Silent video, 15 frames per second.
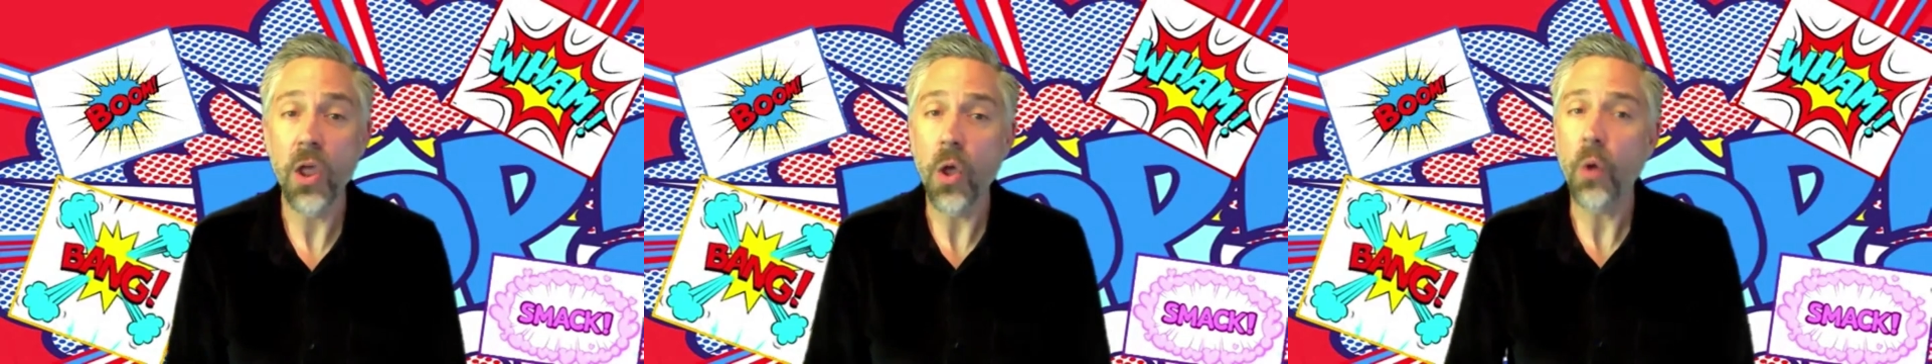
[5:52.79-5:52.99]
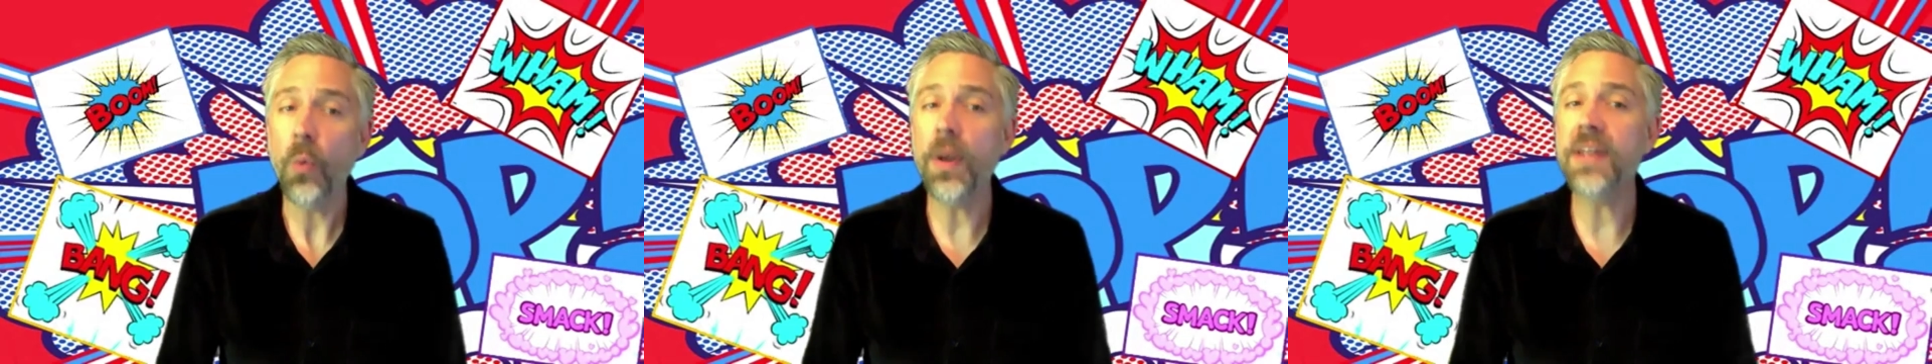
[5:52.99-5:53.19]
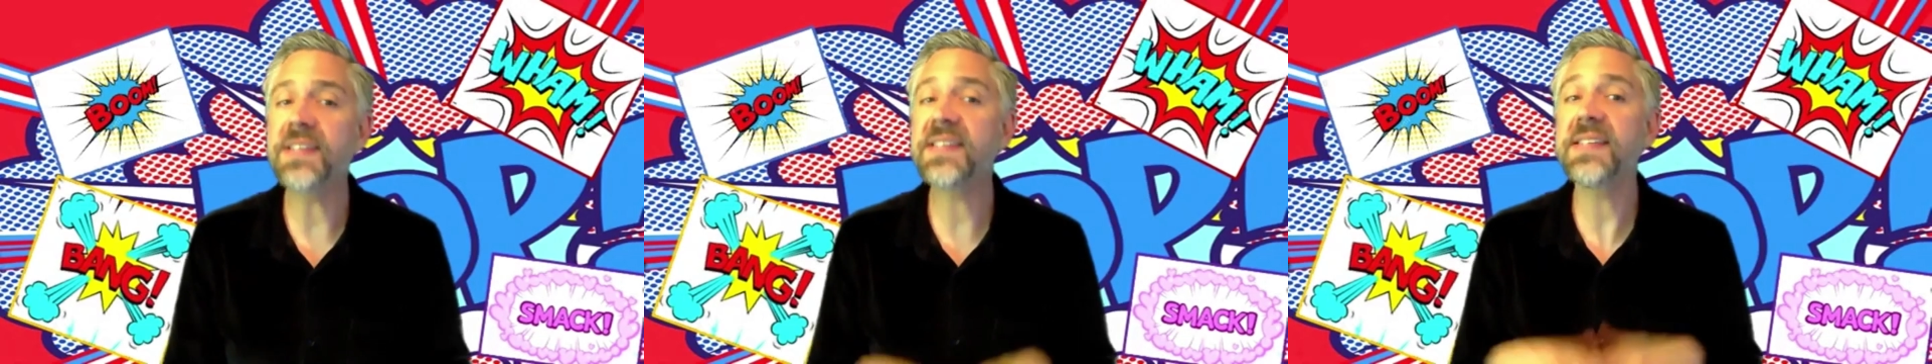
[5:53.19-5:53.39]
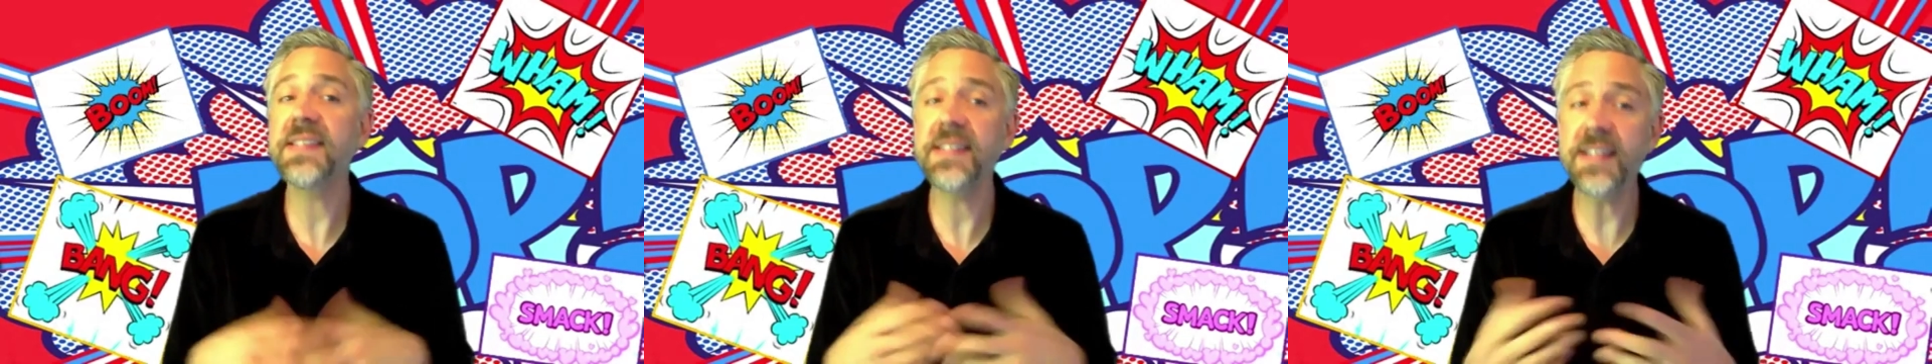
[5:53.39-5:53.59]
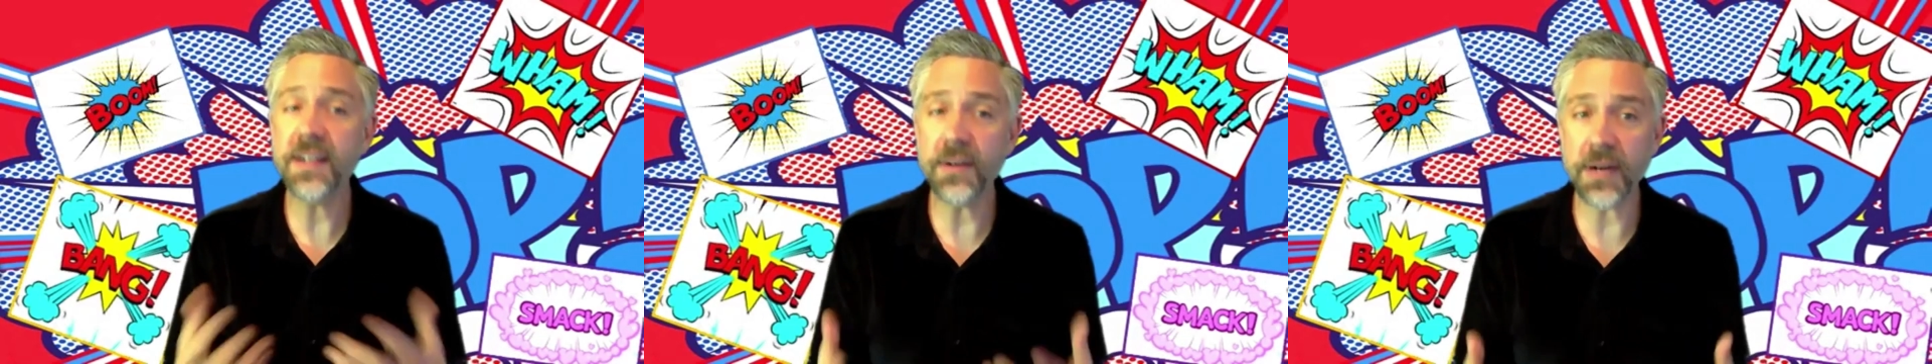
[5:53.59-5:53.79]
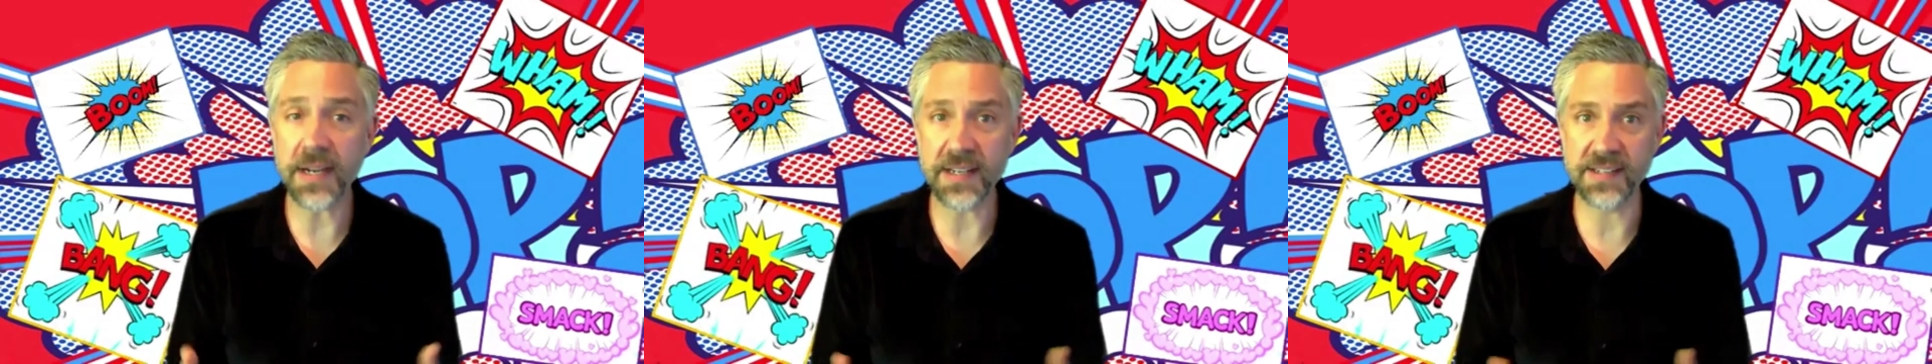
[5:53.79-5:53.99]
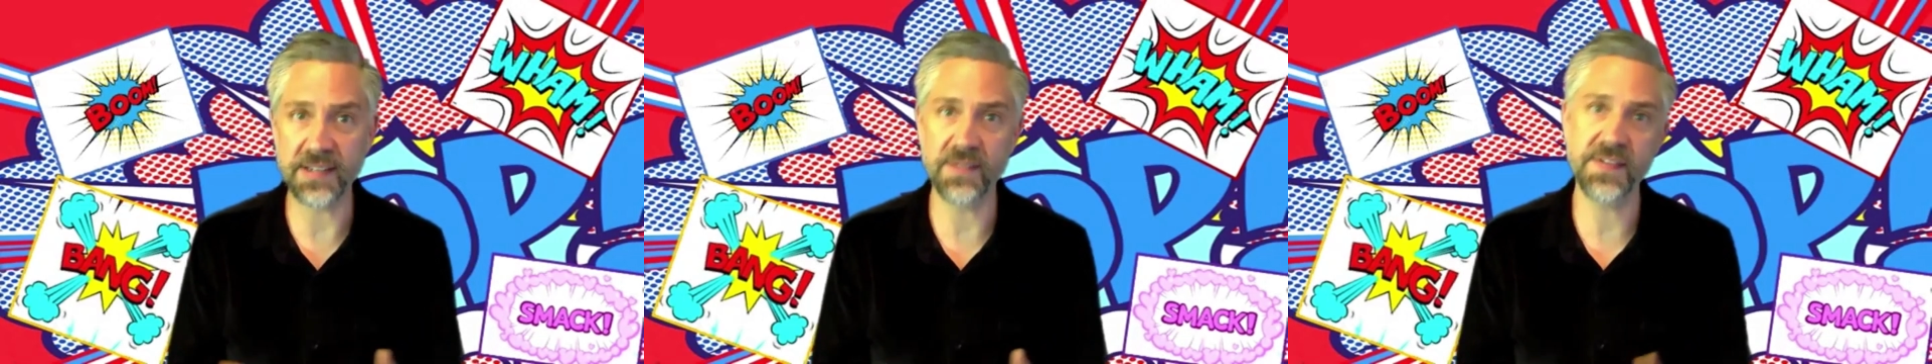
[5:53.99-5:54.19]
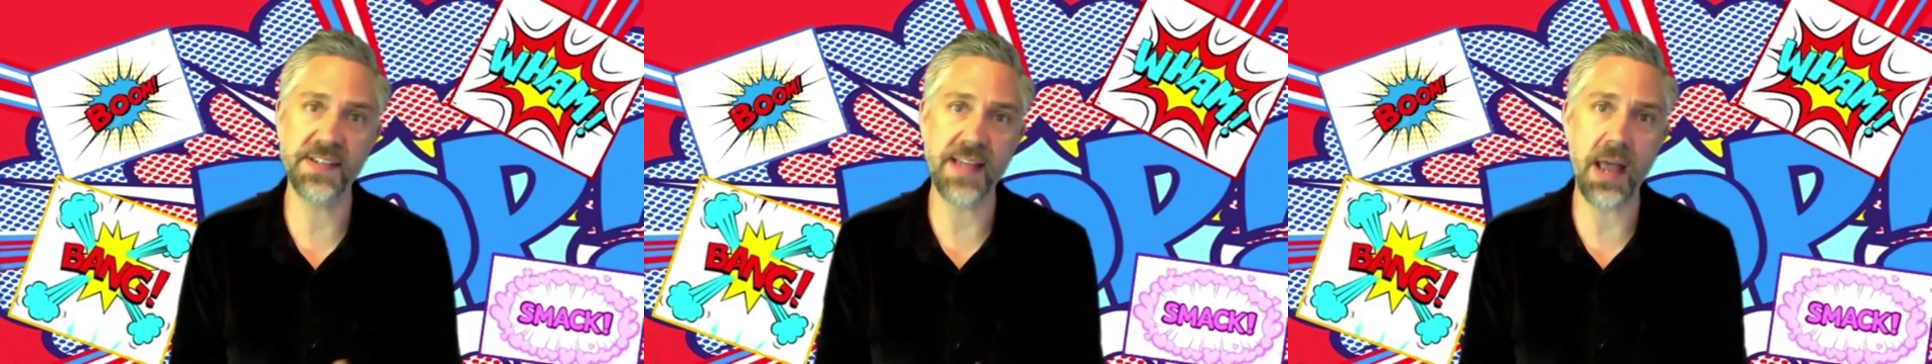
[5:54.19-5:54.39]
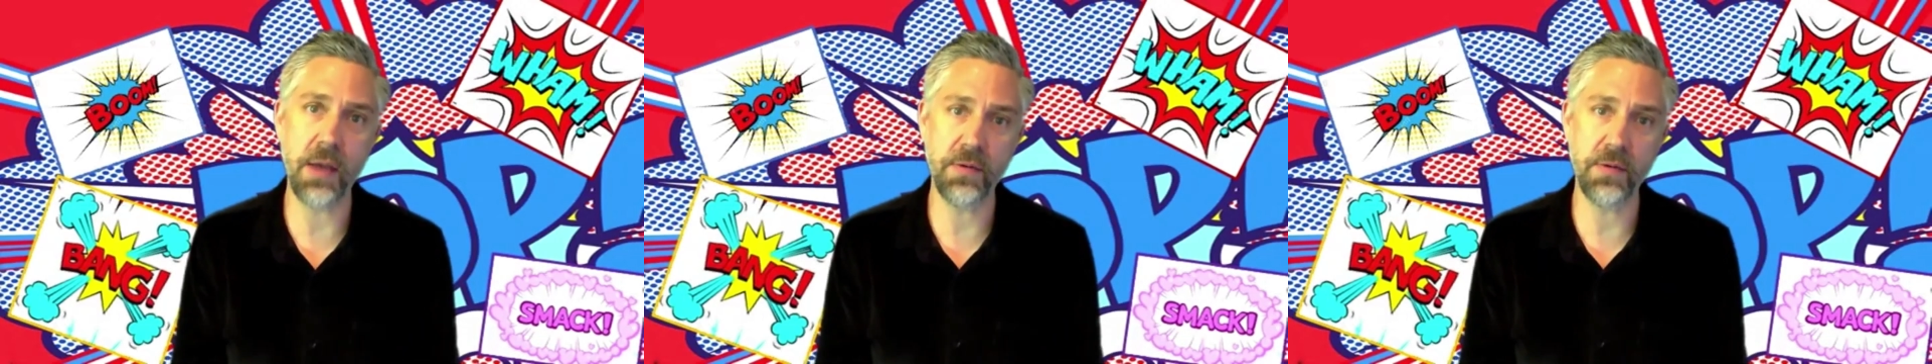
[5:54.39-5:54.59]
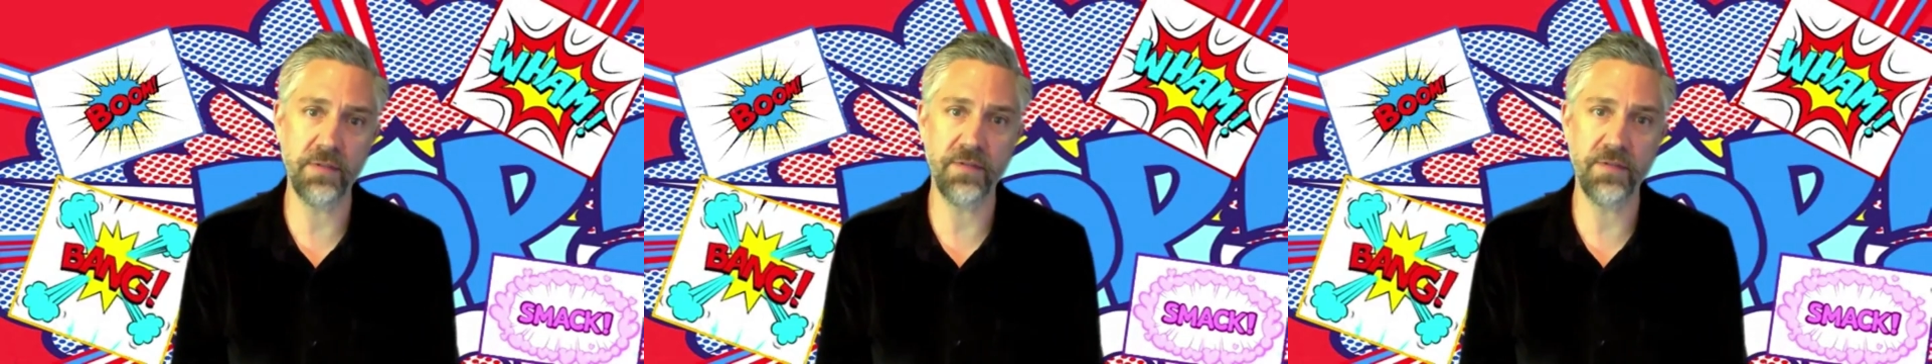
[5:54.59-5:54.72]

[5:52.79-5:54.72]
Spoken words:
When a series of sound